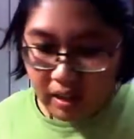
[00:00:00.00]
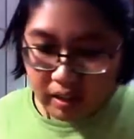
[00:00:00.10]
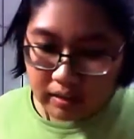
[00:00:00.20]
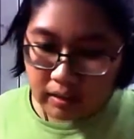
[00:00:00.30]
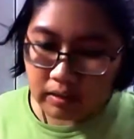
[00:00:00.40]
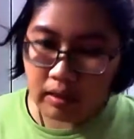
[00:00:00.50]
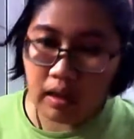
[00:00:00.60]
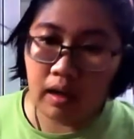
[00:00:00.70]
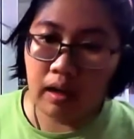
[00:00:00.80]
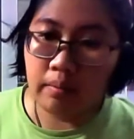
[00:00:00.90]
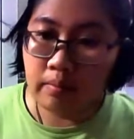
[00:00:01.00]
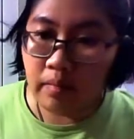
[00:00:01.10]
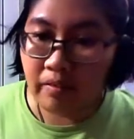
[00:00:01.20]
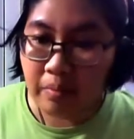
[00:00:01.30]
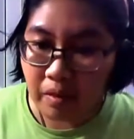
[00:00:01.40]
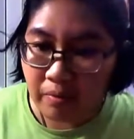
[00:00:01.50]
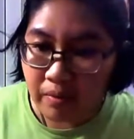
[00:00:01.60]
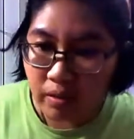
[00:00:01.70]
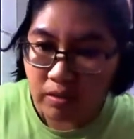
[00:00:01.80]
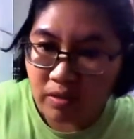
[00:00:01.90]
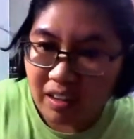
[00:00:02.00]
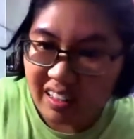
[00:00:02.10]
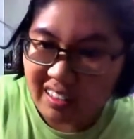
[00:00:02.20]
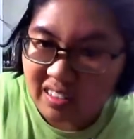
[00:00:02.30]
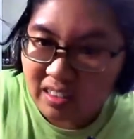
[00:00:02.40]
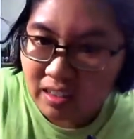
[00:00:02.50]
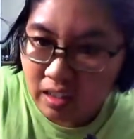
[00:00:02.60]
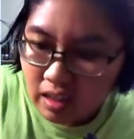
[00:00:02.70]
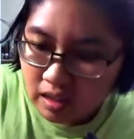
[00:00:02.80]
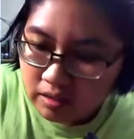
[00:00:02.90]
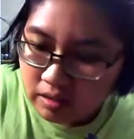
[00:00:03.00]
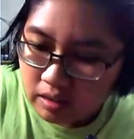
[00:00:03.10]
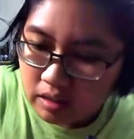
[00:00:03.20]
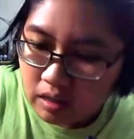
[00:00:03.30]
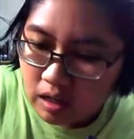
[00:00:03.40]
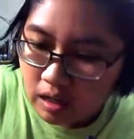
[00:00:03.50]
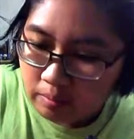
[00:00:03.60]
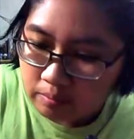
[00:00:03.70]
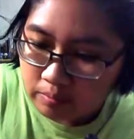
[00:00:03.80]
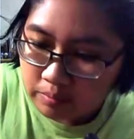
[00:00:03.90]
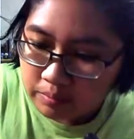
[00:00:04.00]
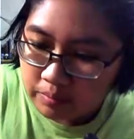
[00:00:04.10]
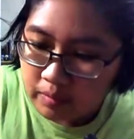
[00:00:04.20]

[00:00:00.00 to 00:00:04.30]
and then um, every month we also get the um,